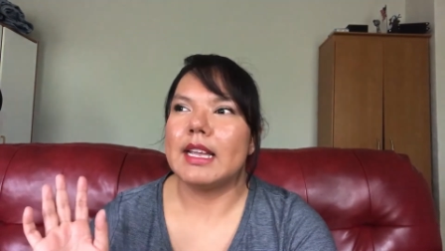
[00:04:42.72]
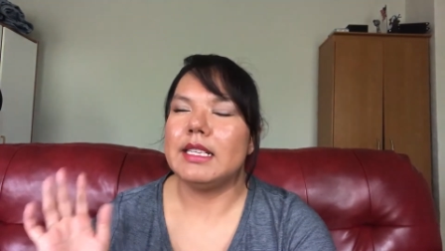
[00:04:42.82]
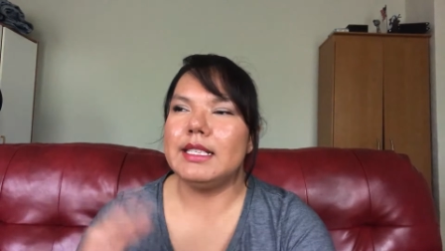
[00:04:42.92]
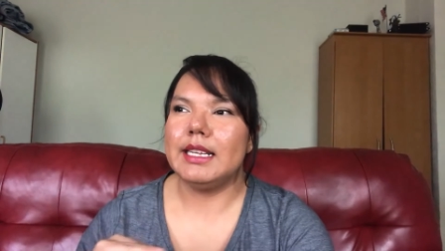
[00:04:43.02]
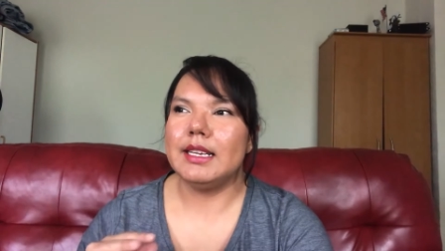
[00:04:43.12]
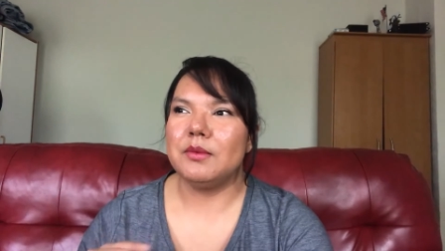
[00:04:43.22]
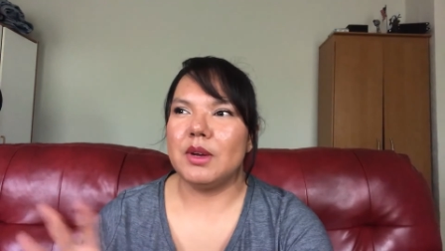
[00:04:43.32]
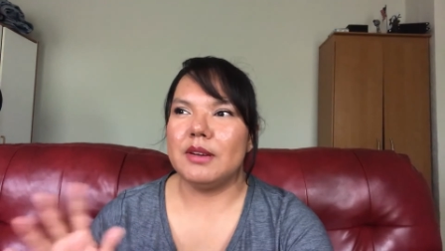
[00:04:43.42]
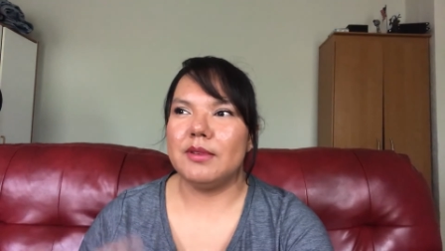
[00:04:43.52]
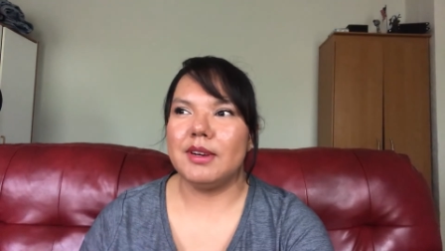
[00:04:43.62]
seeing
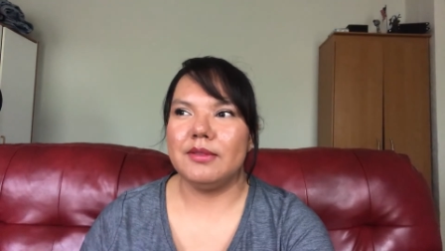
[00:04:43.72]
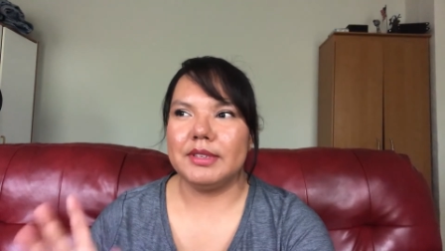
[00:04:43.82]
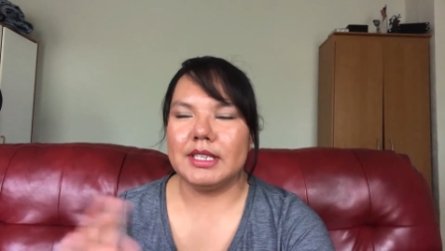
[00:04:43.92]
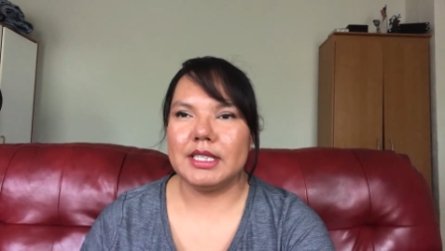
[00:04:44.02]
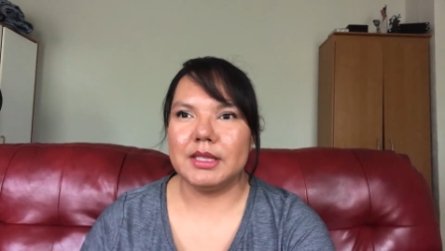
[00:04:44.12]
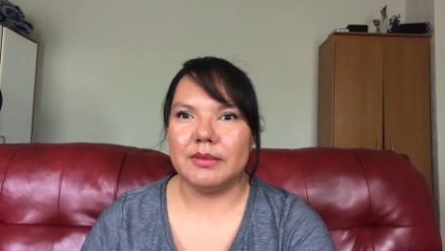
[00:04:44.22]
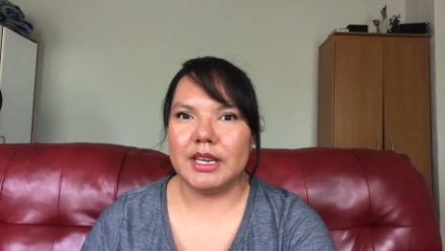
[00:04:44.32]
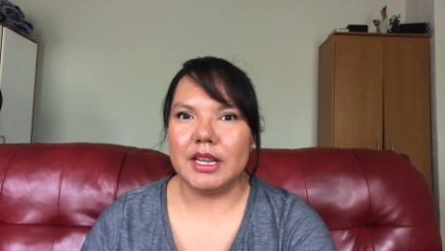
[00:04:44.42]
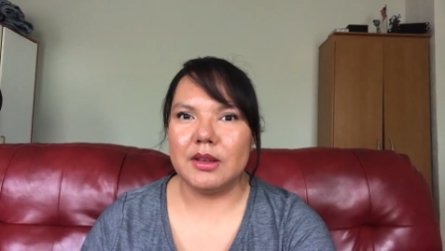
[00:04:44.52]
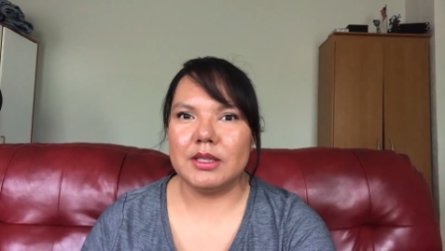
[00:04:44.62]
one of her fitness
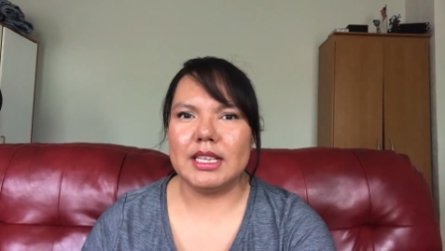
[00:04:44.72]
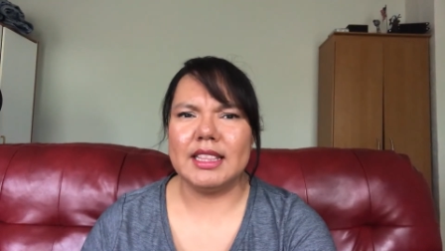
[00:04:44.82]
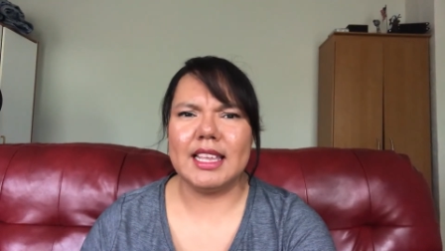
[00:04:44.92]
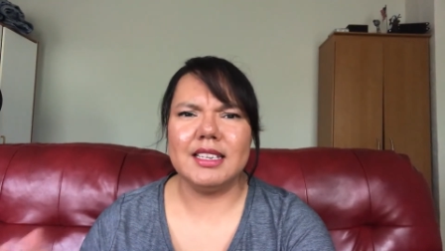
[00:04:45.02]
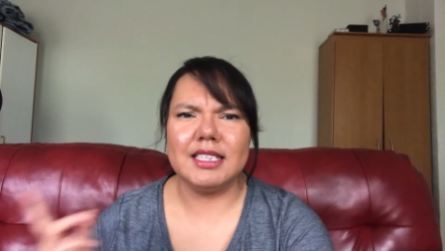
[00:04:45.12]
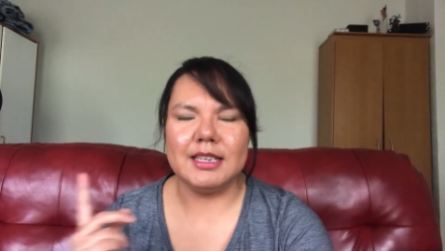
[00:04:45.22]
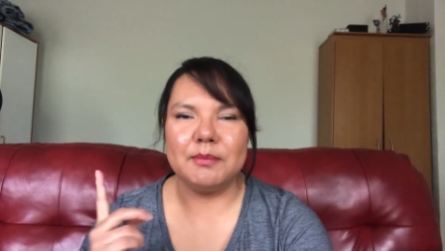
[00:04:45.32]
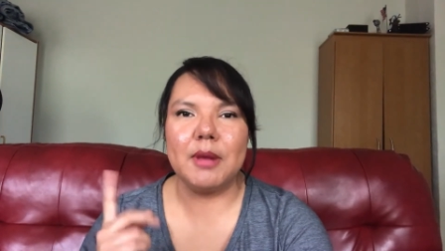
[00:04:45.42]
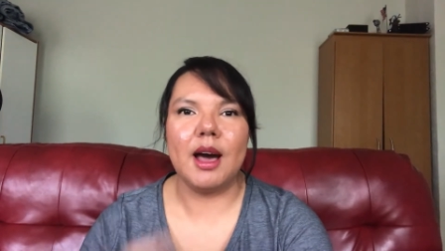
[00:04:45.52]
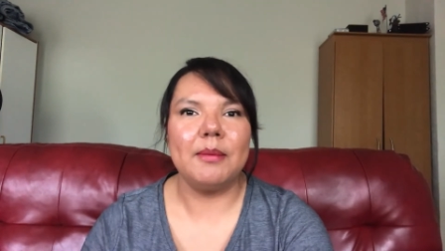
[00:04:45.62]
videos, and then she
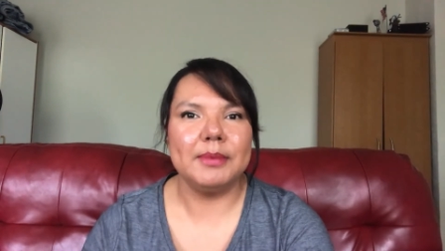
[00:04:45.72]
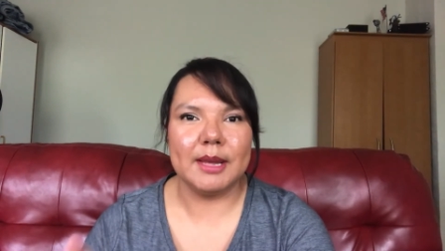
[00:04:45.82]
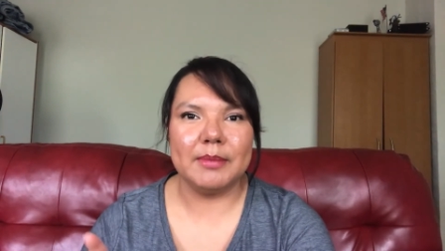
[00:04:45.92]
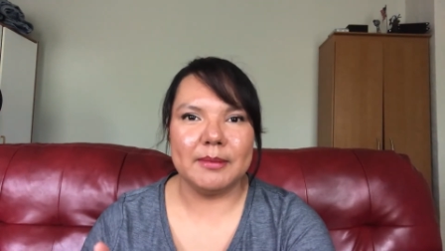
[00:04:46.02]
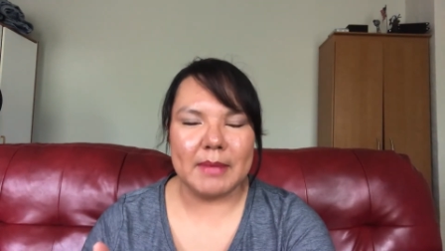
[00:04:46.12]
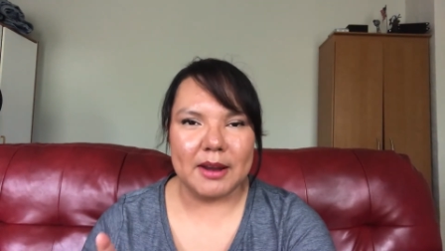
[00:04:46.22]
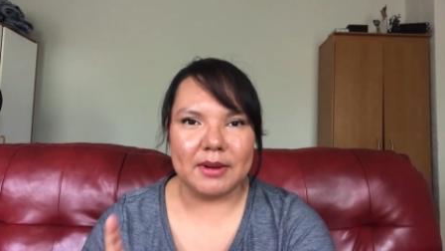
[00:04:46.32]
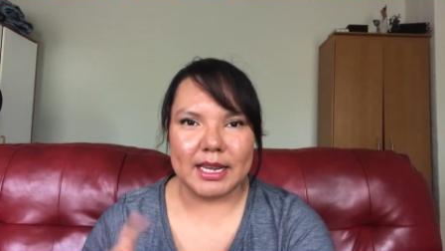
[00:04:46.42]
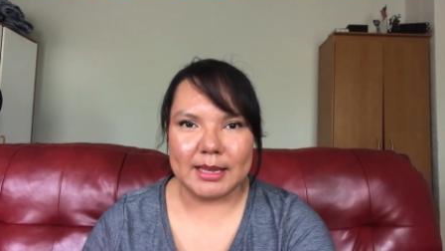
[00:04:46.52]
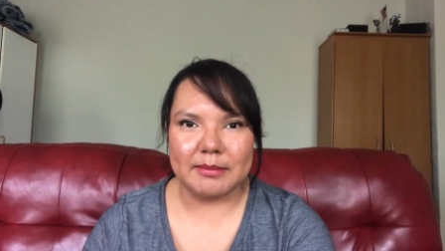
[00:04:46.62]
popped up in my
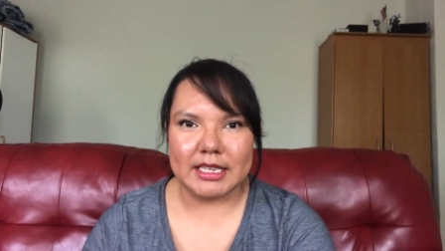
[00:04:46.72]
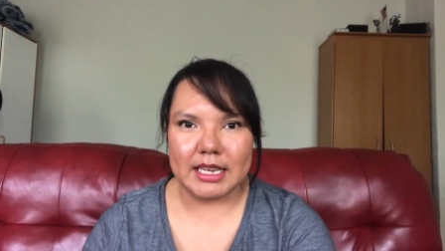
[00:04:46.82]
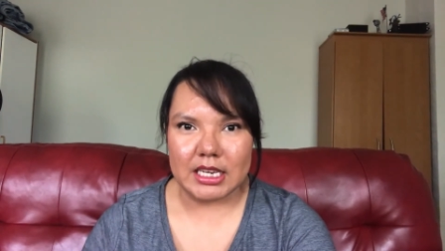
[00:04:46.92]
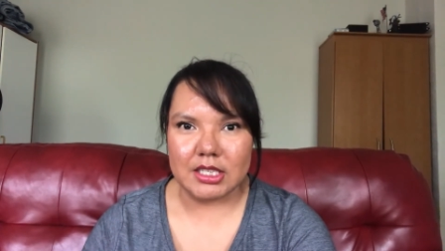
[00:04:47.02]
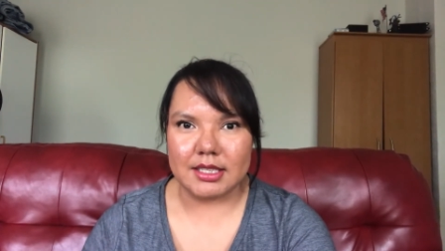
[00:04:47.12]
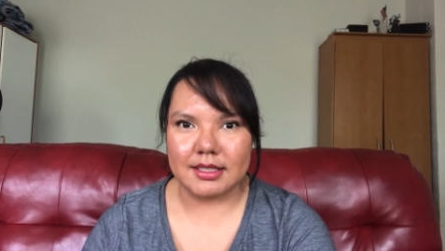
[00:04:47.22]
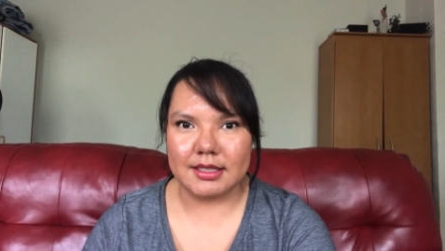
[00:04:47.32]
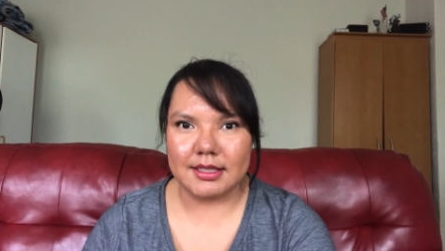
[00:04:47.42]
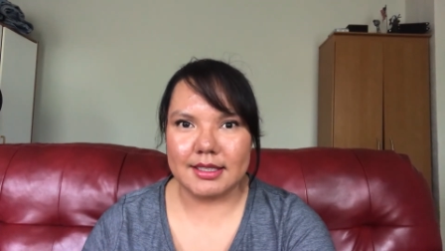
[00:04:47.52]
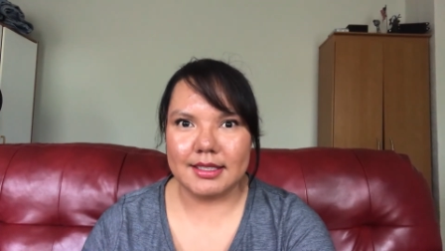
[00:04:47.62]

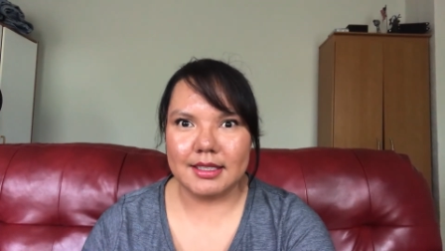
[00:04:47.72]
recommendations.